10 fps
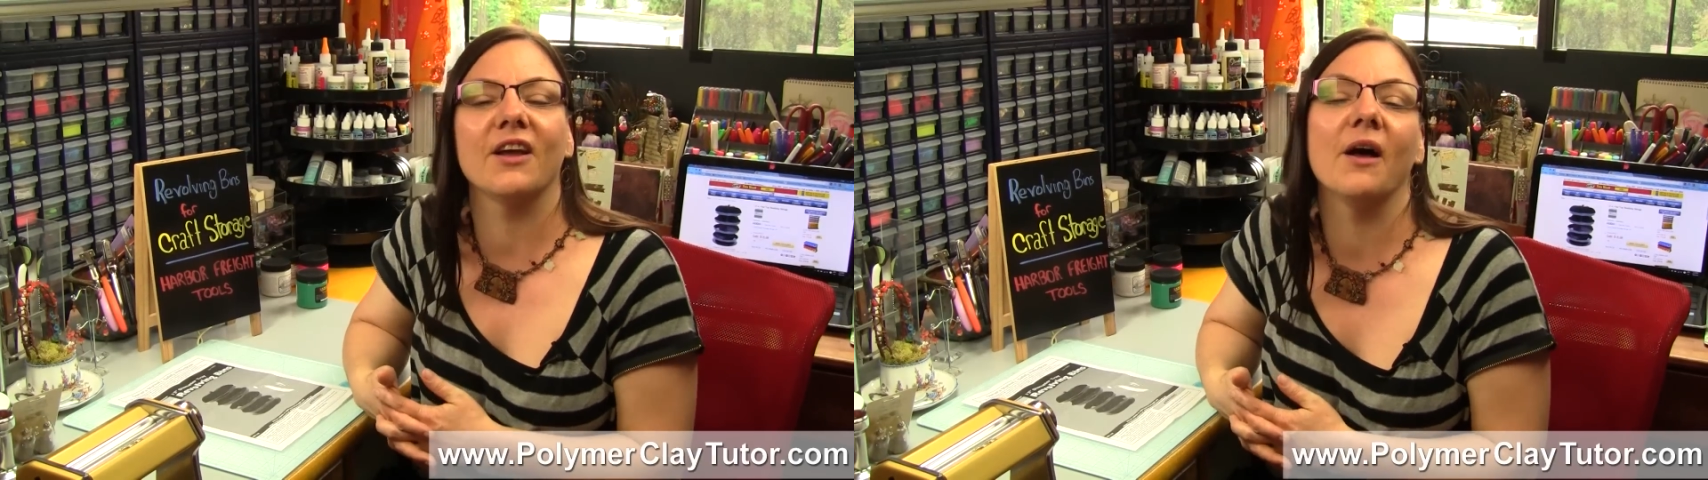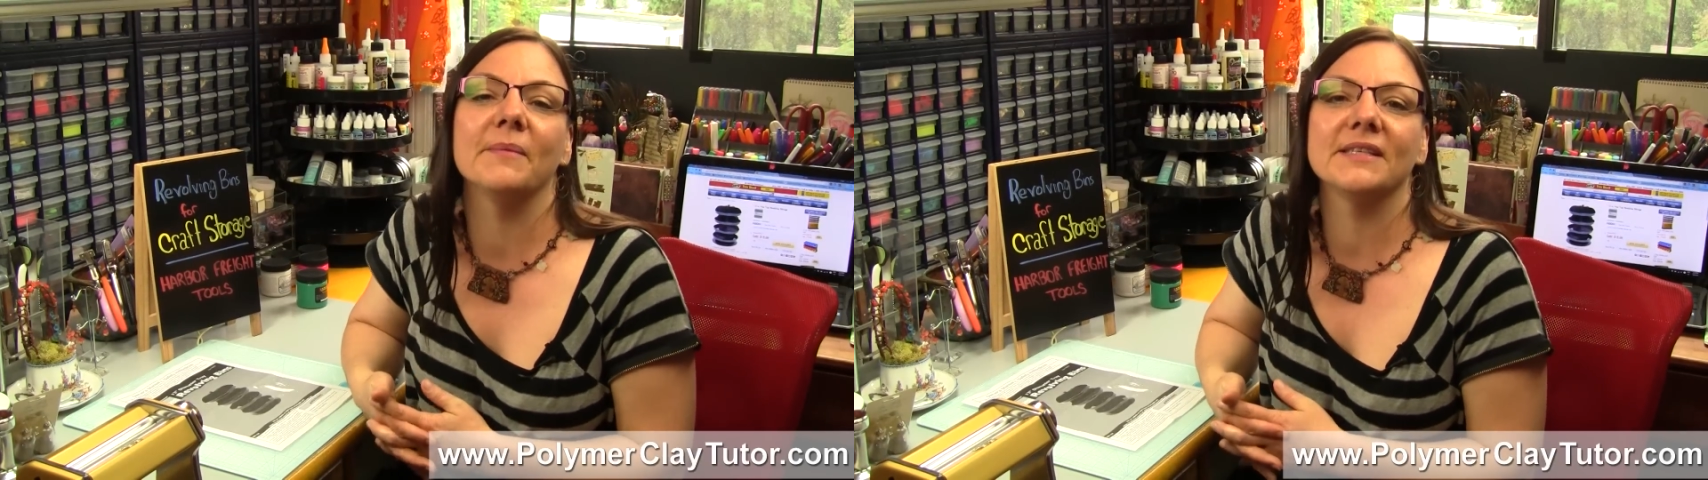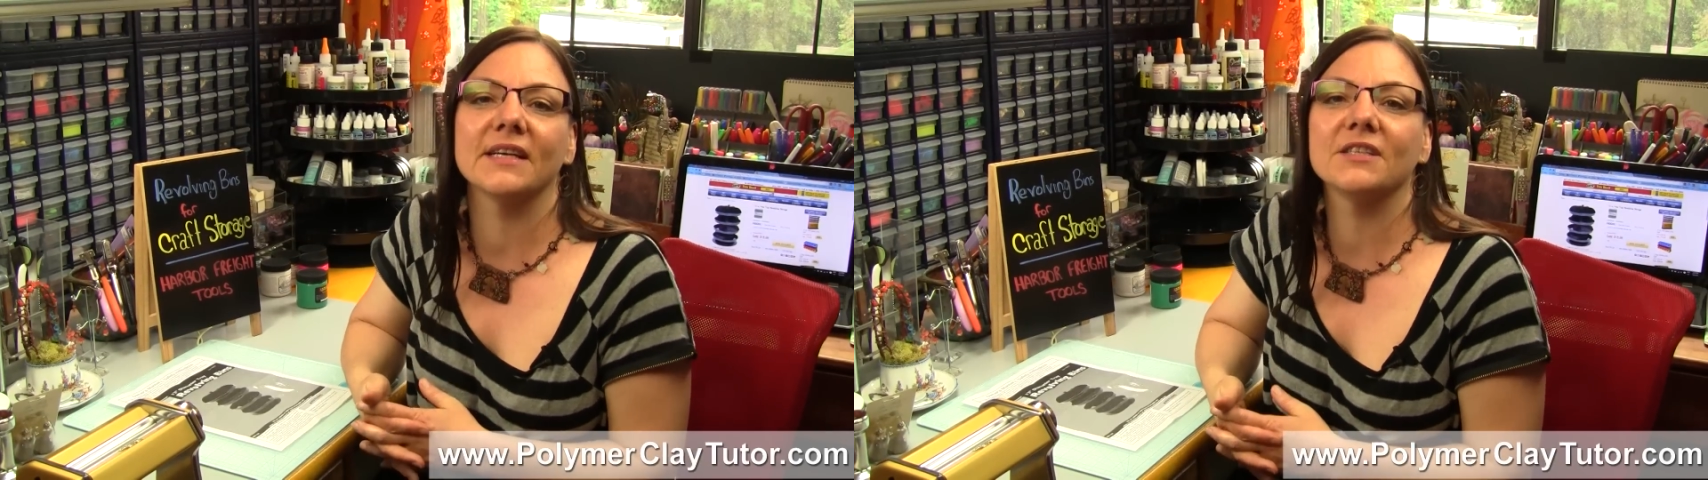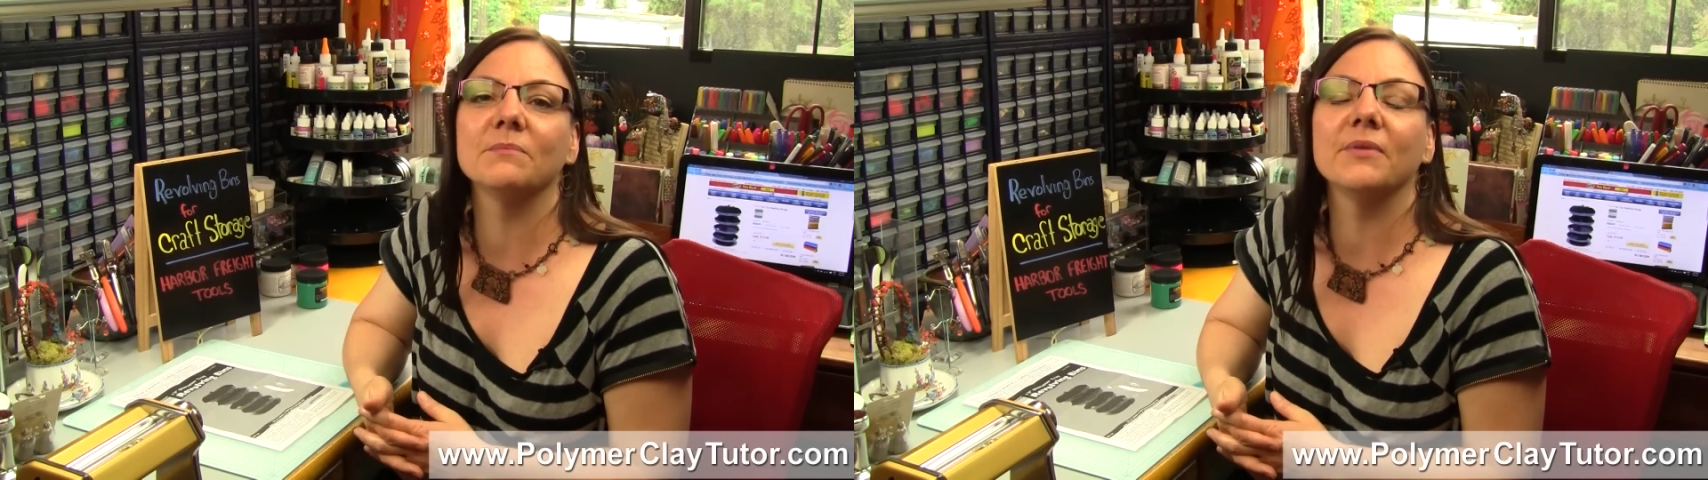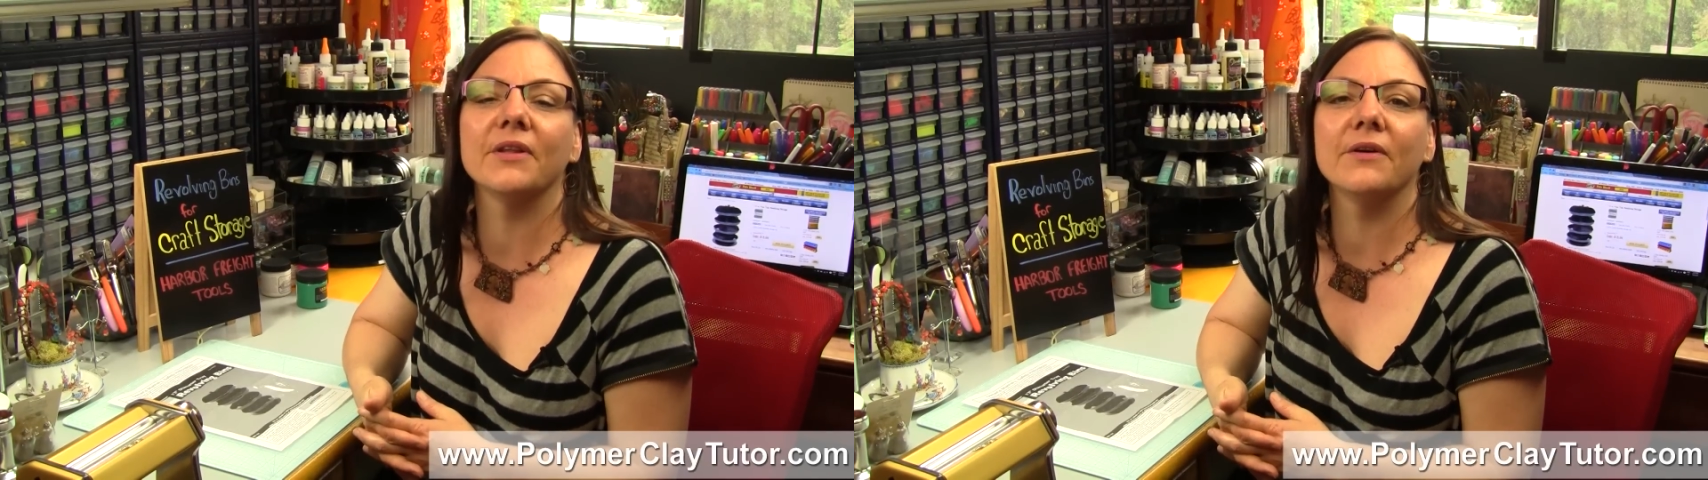comment
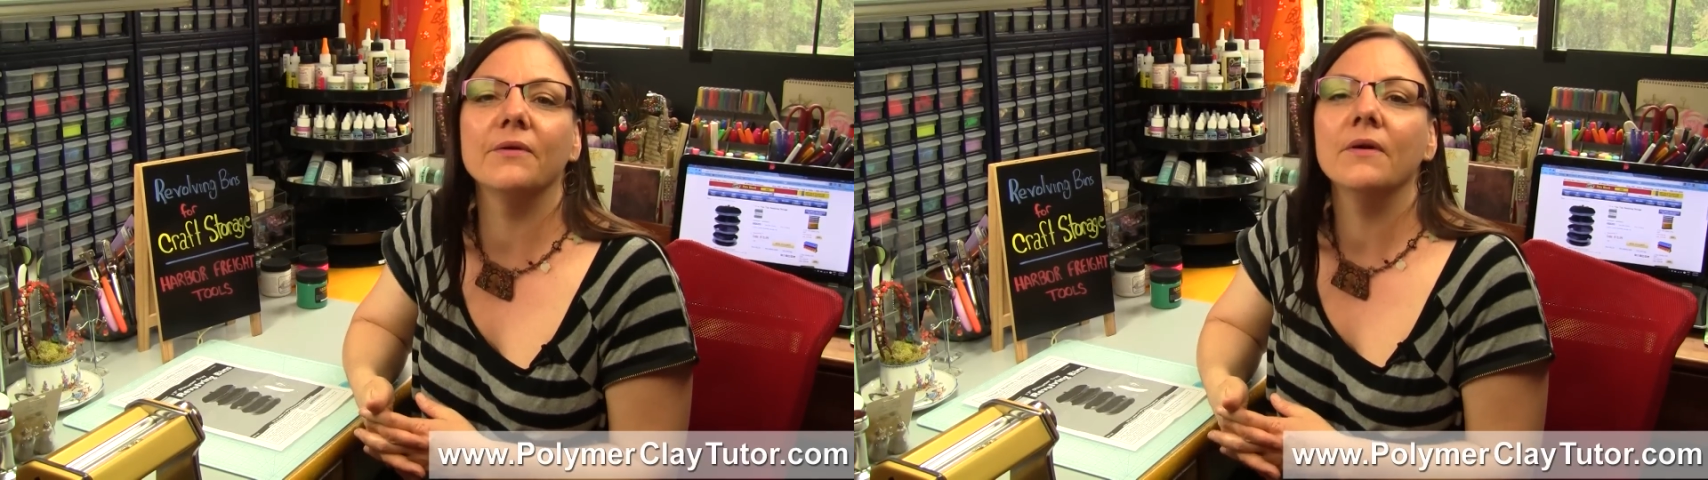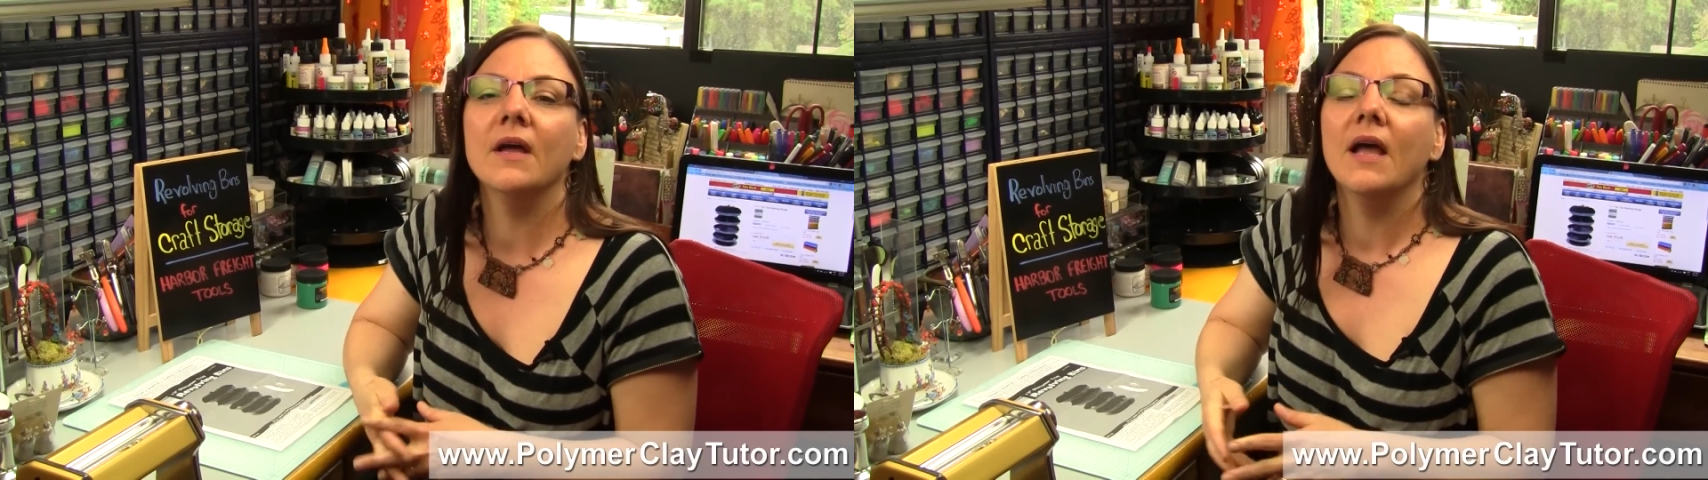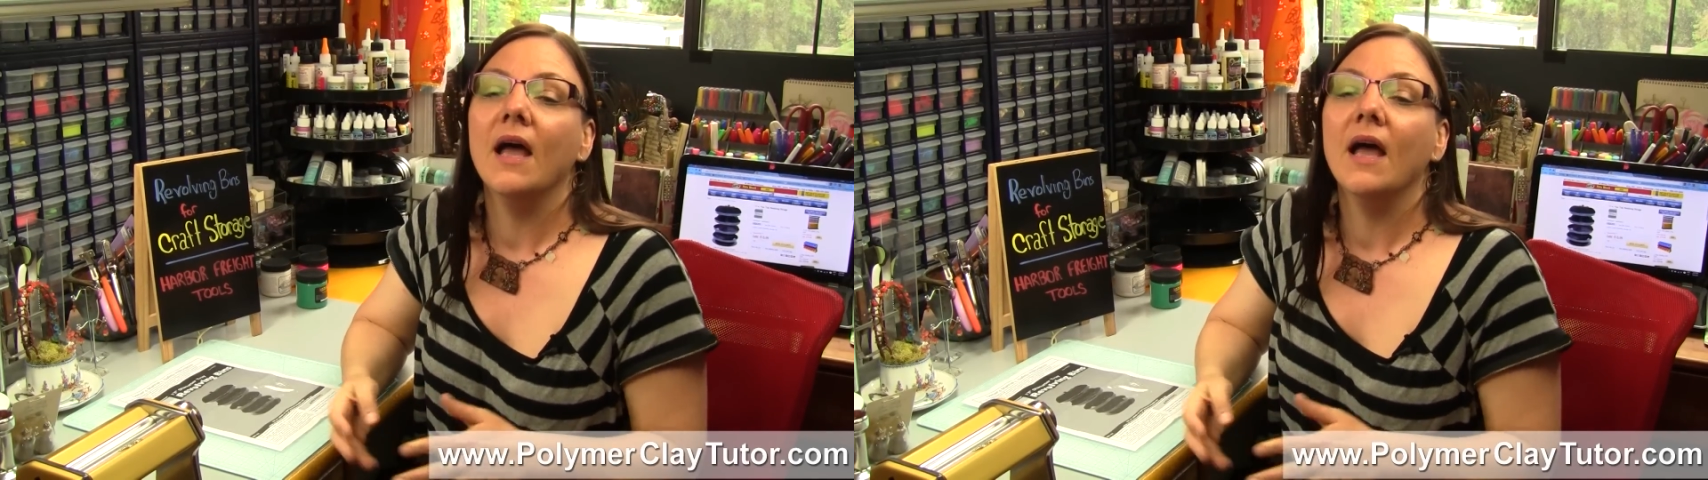section below.